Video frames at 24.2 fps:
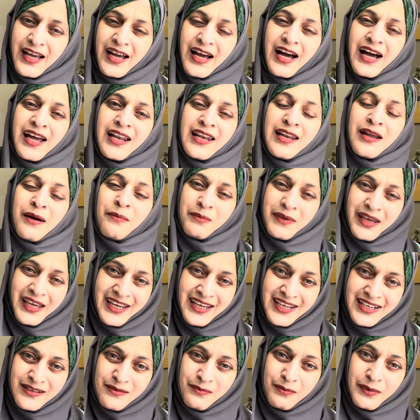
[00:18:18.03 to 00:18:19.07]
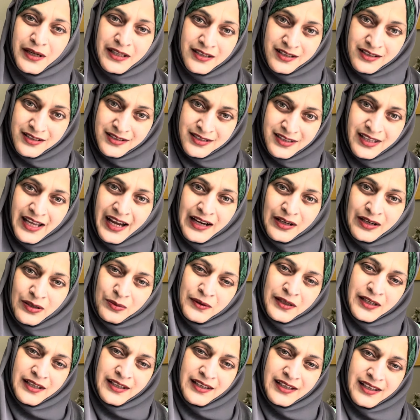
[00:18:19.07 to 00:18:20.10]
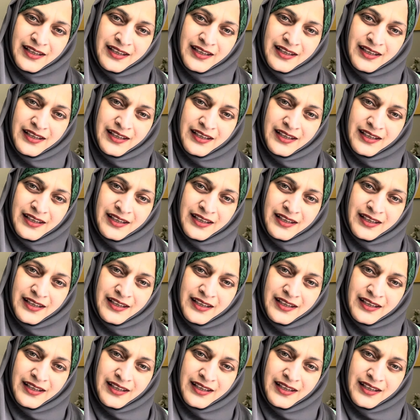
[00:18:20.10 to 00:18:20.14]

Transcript: Allah made mothers that way.